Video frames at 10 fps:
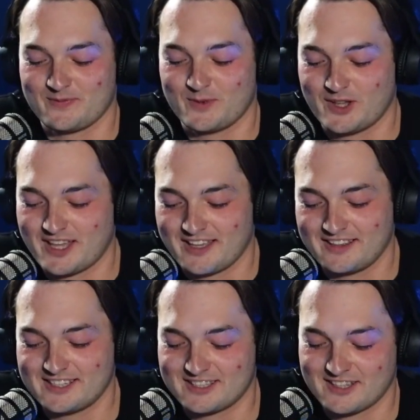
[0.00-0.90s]
Well, at
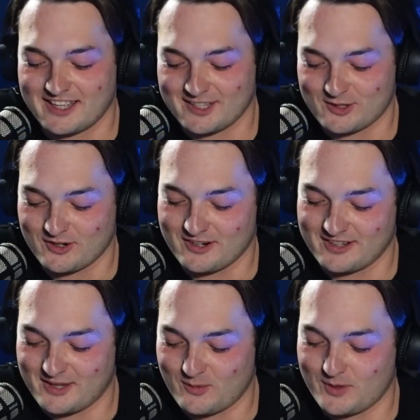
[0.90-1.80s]
least Alex Turner.
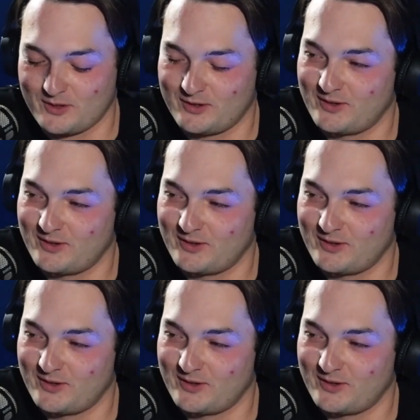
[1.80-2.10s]
That would be good.